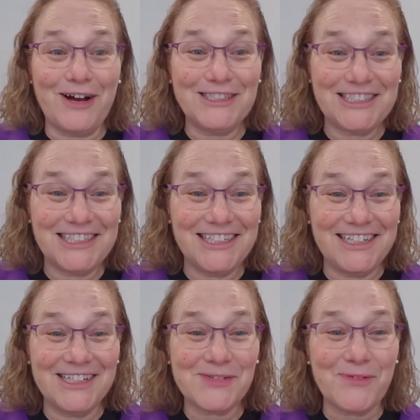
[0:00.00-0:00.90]
question.
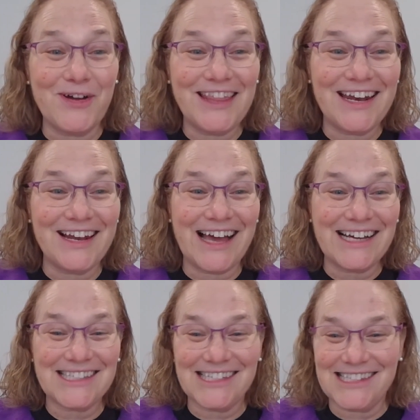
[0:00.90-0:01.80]
And it's one that
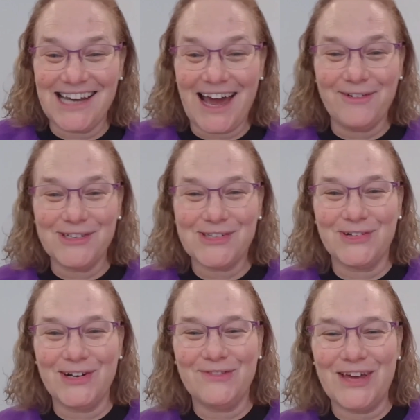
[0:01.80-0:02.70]
Alexis and I were
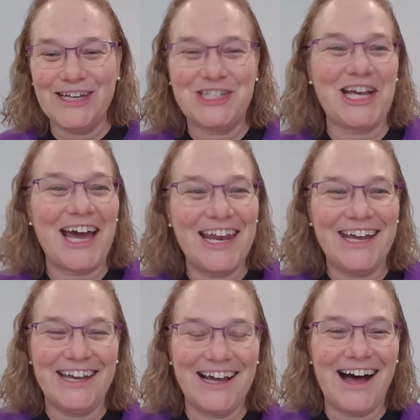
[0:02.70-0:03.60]
sort of like
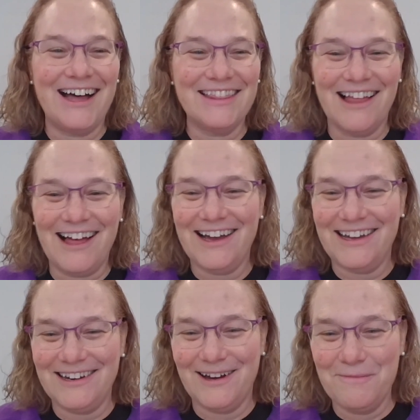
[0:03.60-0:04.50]
chatting
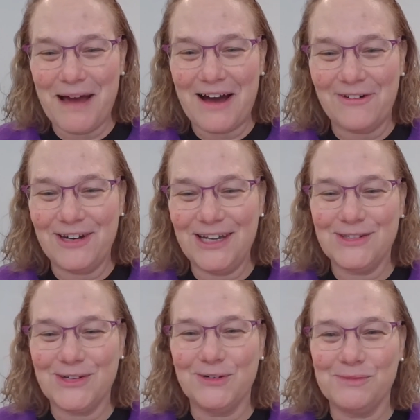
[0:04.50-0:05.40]
online about
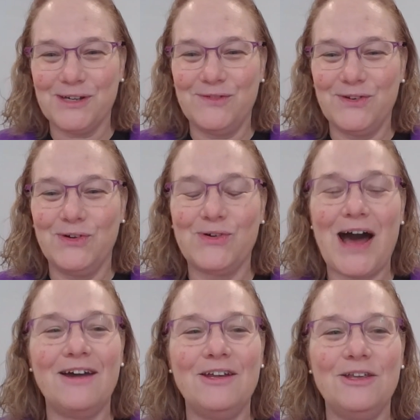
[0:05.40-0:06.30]
in terms of,
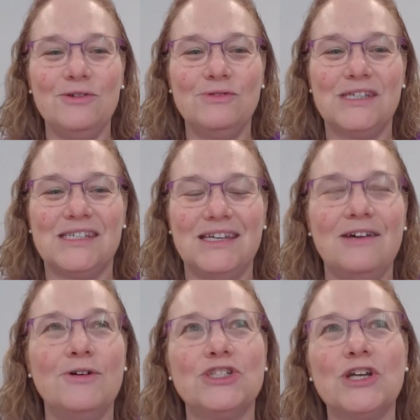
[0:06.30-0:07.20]
how do you
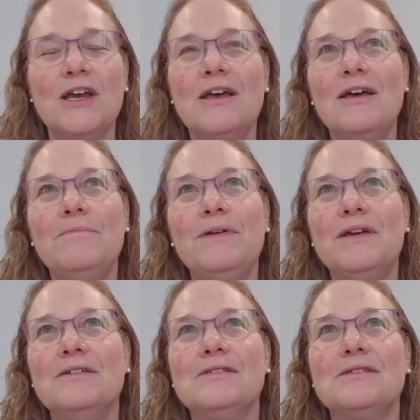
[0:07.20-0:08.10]
distinguish?
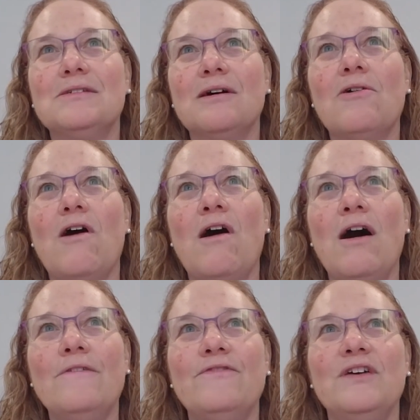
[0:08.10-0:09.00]
Because so
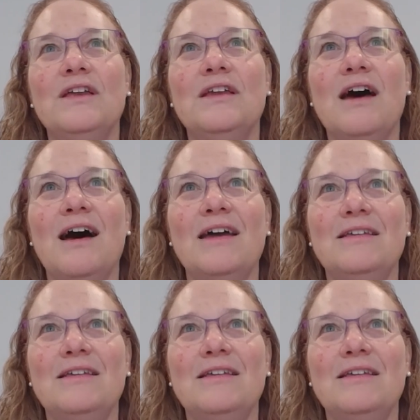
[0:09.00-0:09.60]
often I